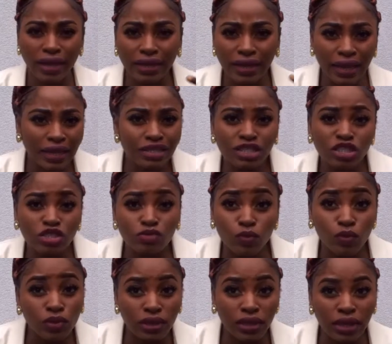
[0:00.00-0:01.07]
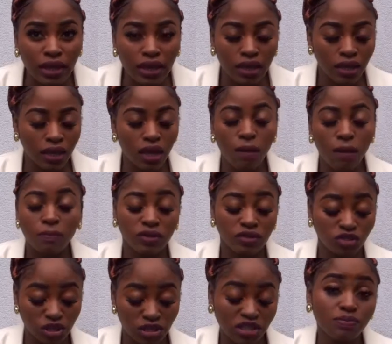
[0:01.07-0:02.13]
blend in smoothly.
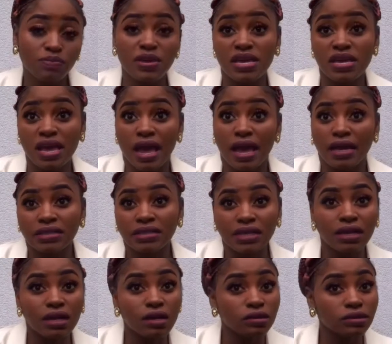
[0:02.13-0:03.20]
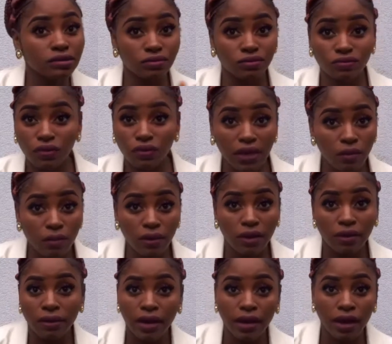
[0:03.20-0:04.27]
But trust me, guys, it goes
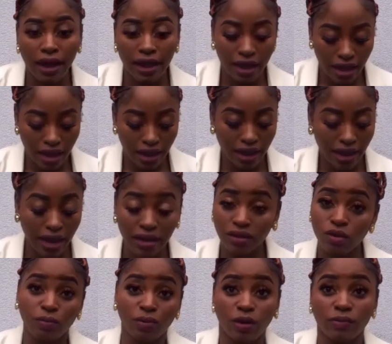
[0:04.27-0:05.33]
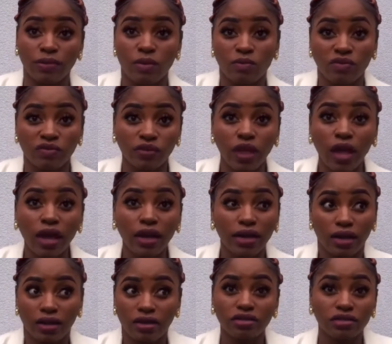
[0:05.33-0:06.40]
really well. I had no problem with
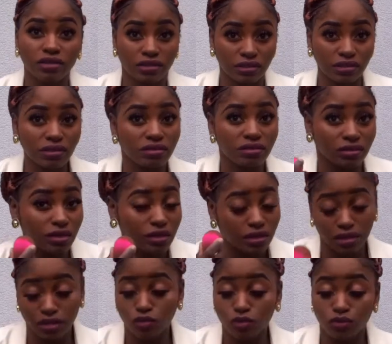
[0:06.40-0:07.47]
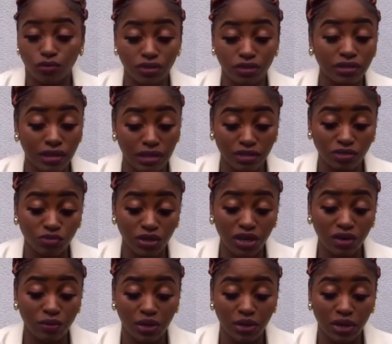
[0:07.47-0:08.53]
that.
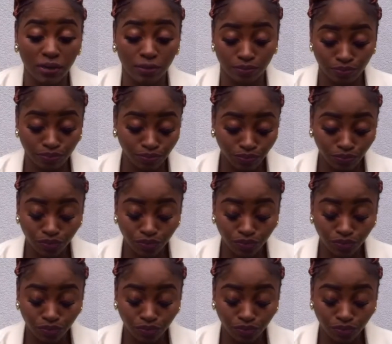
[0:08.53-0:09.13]
It's really really